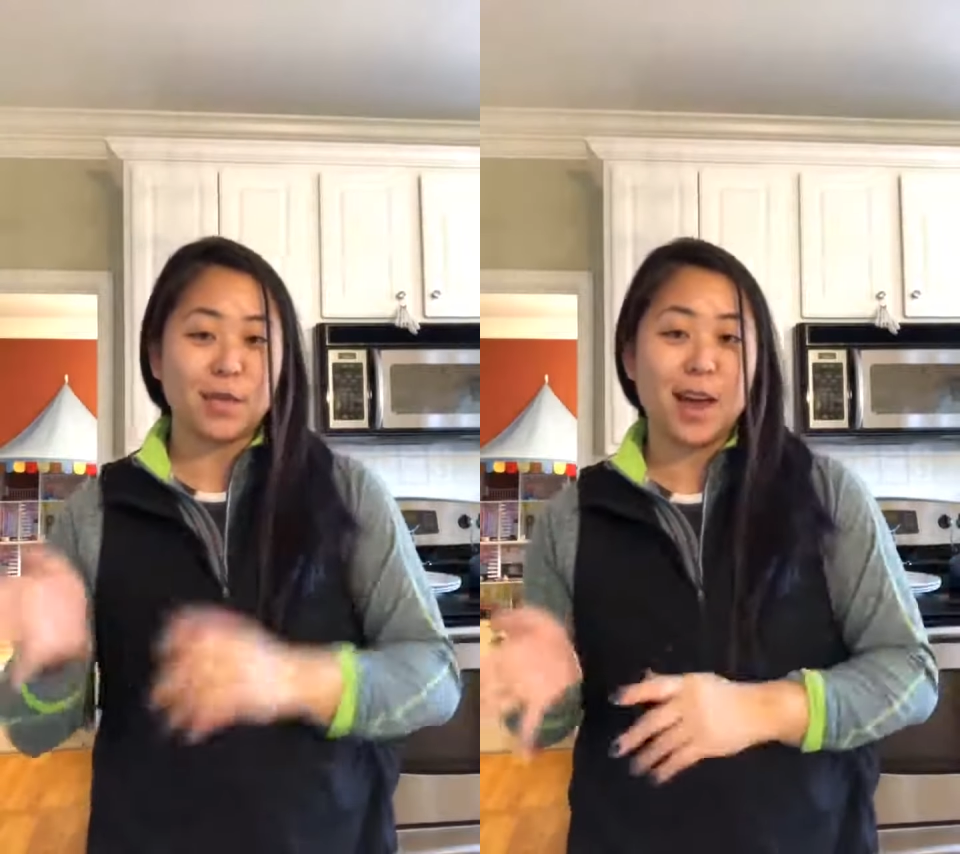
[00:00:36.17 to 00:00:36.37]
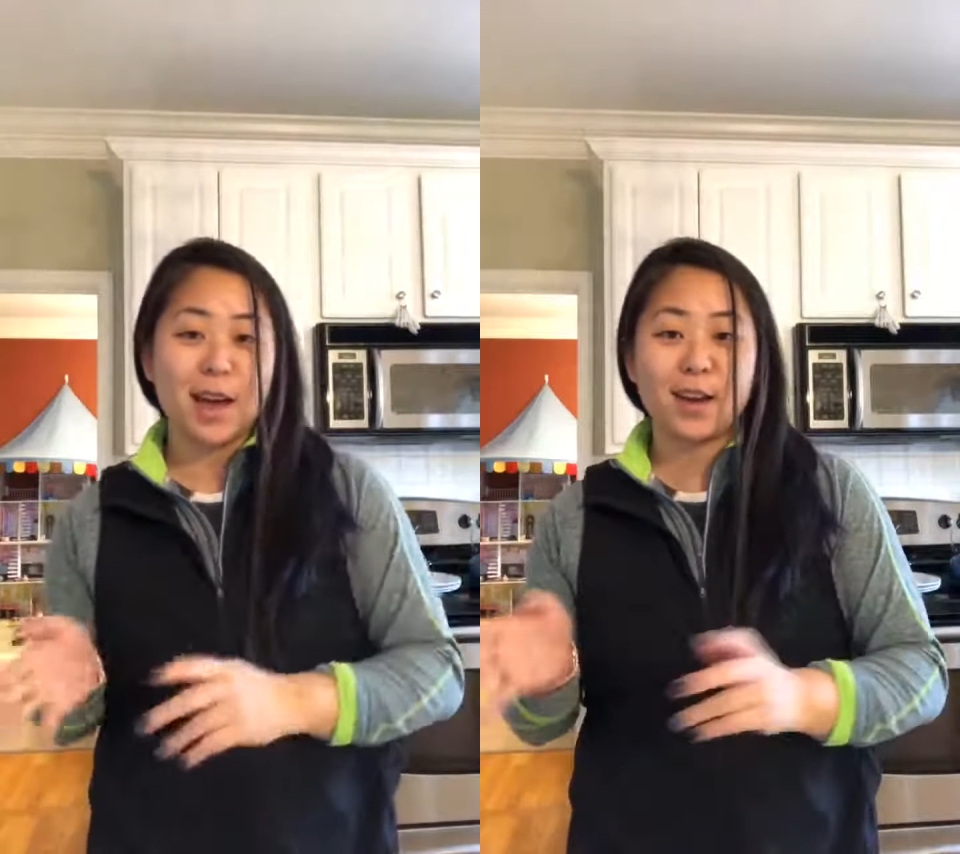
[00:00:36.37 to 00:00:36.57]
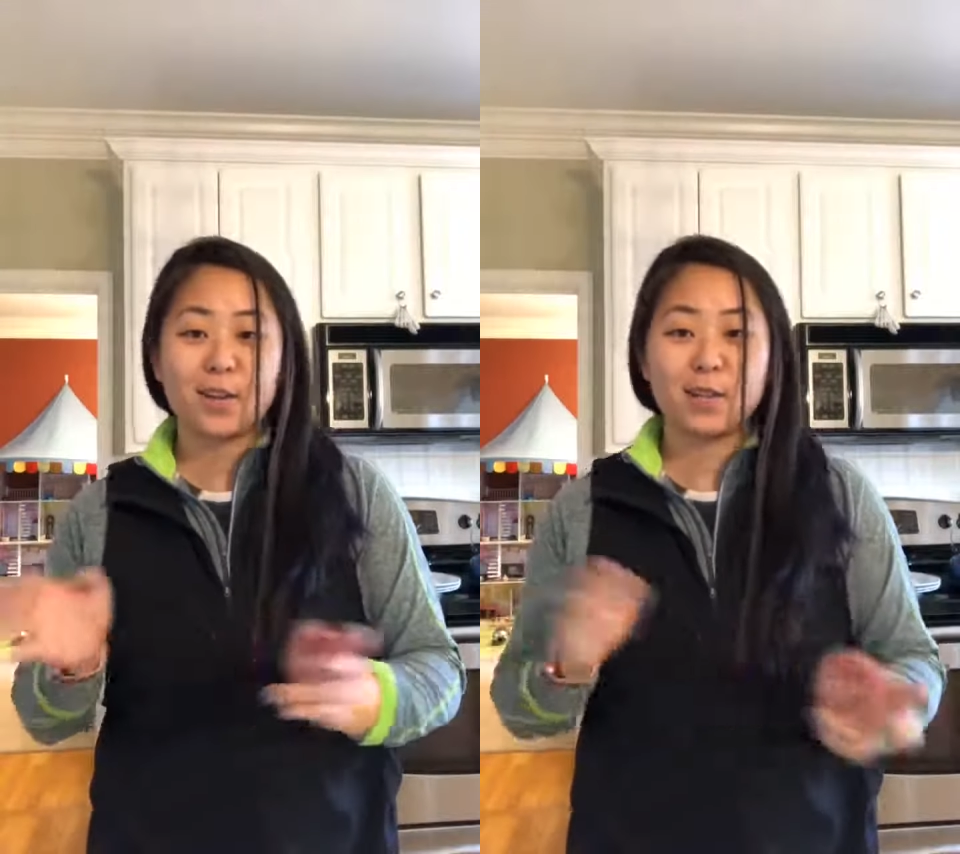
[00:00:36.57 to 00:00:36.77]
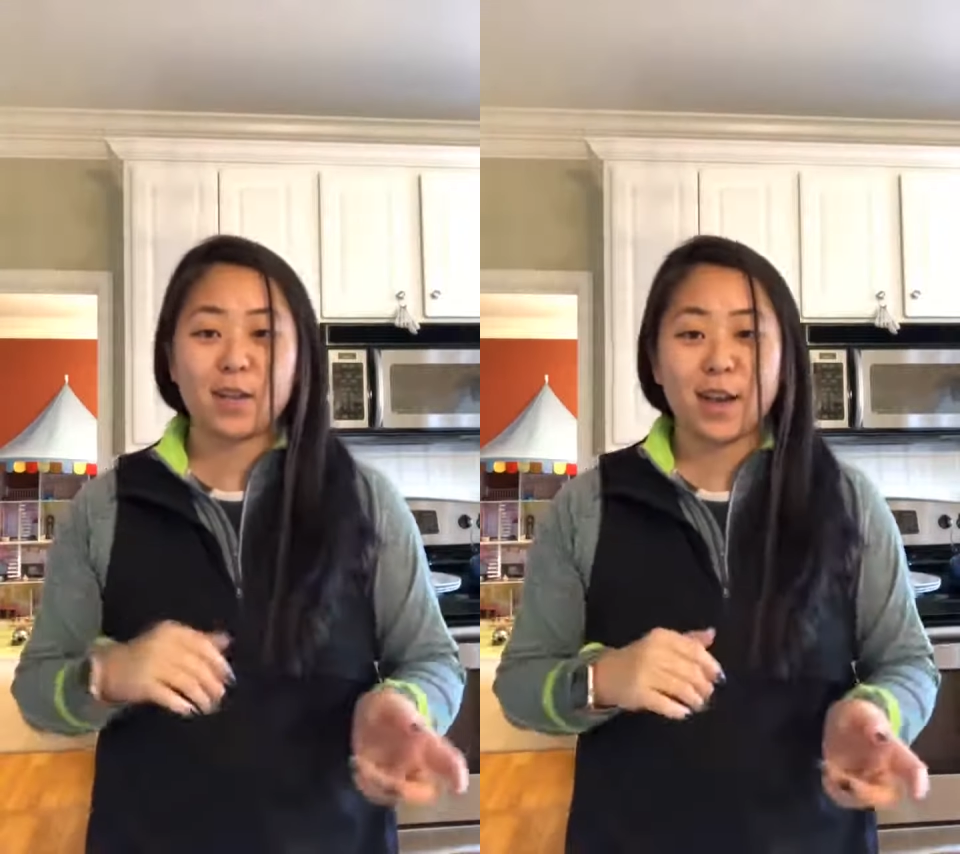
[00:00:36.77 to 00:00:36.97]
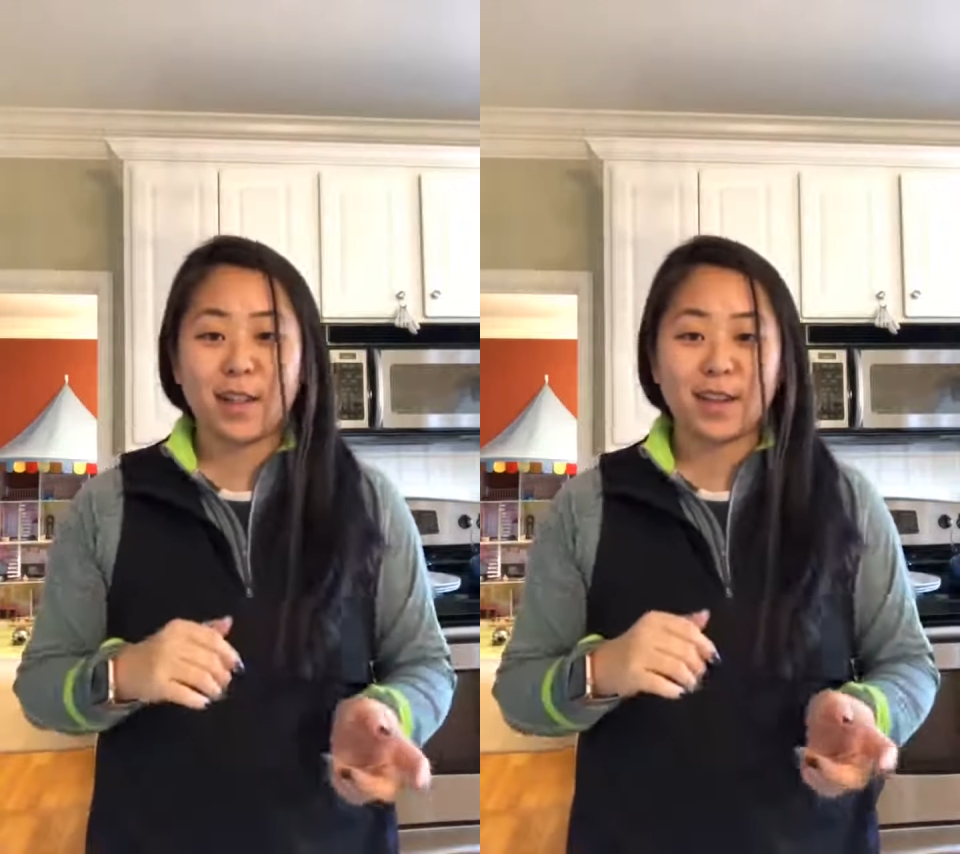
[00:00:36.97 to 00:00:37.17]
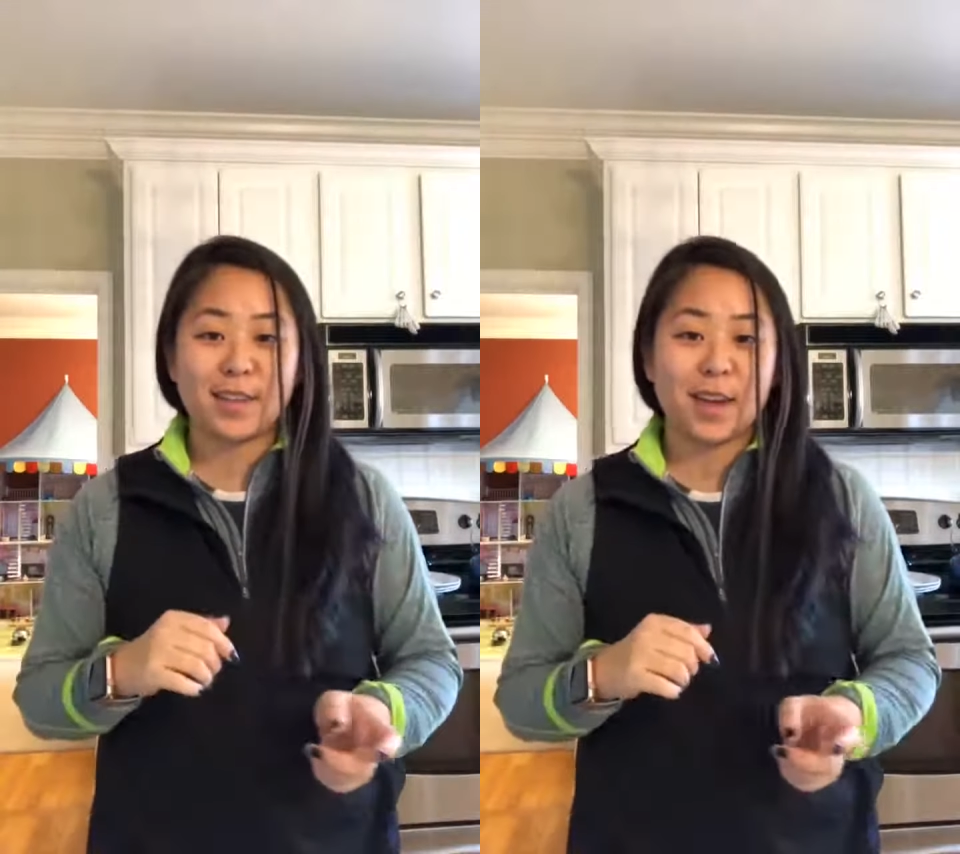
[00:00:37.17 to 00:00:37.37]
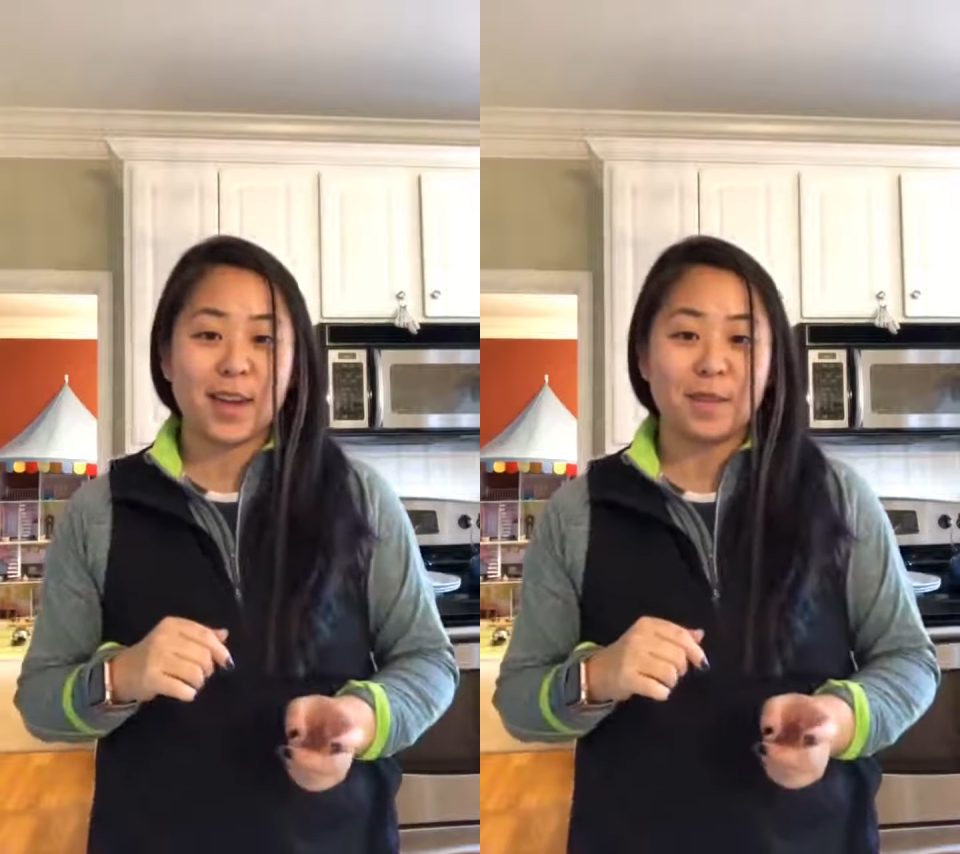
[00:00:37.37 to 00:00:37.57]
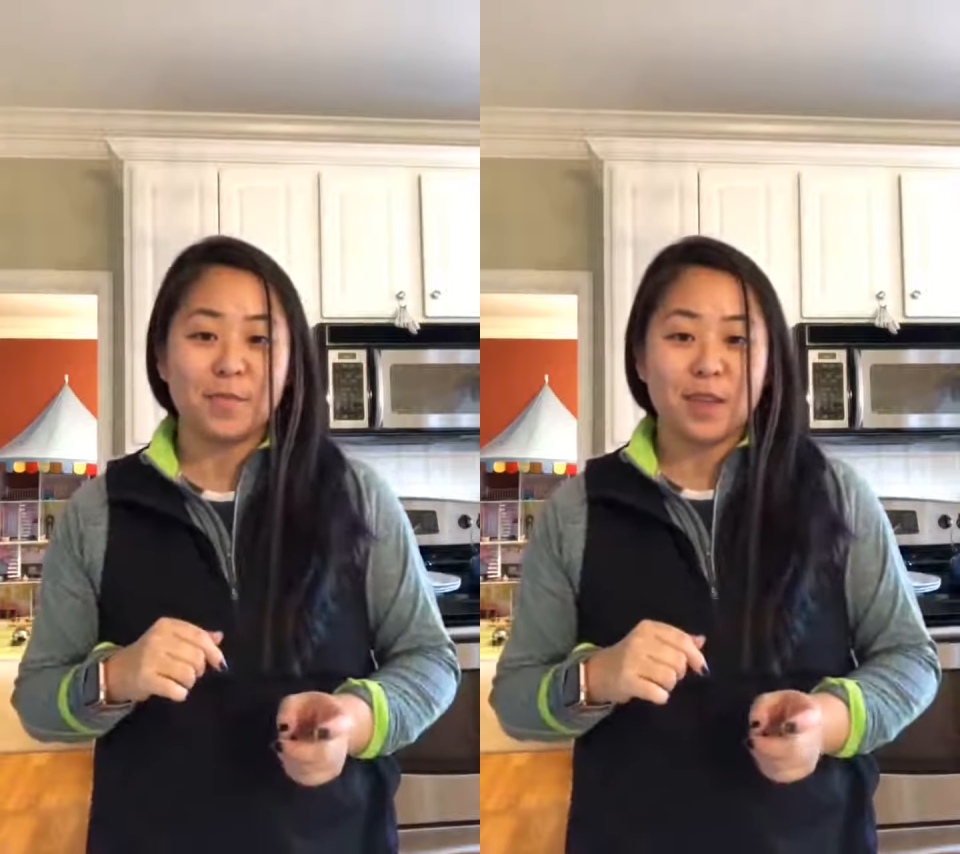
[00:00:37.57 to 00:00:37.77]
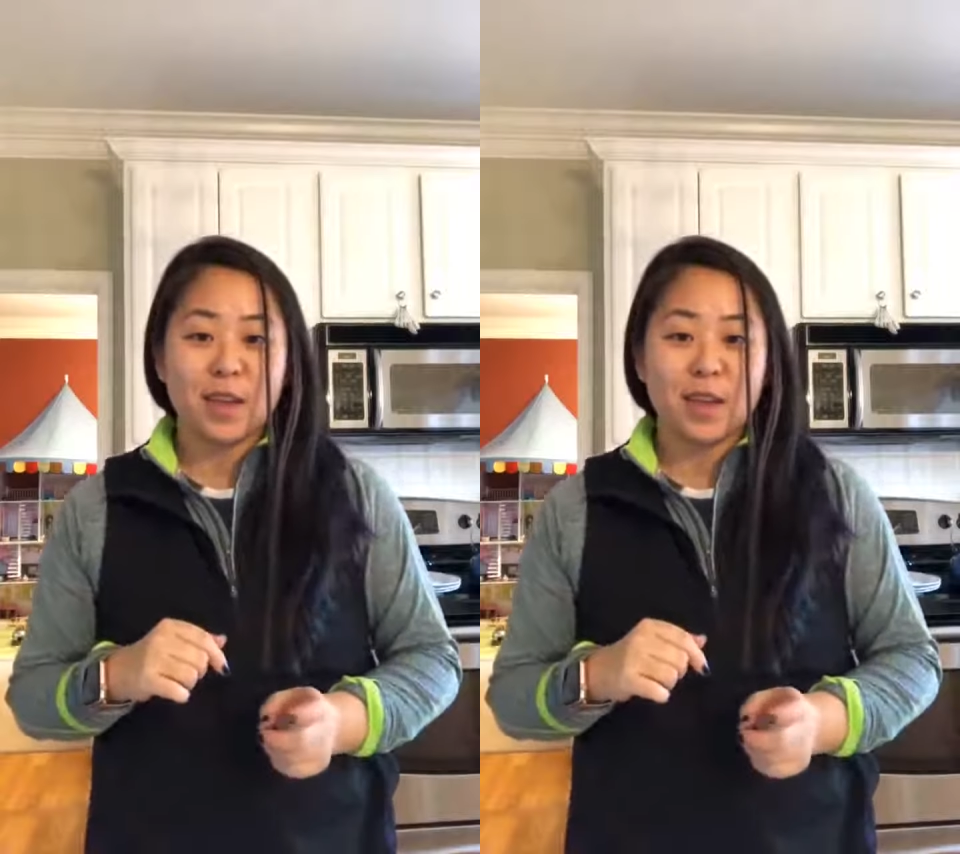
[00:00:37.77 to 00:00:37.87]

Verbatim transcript: that or the chai latte,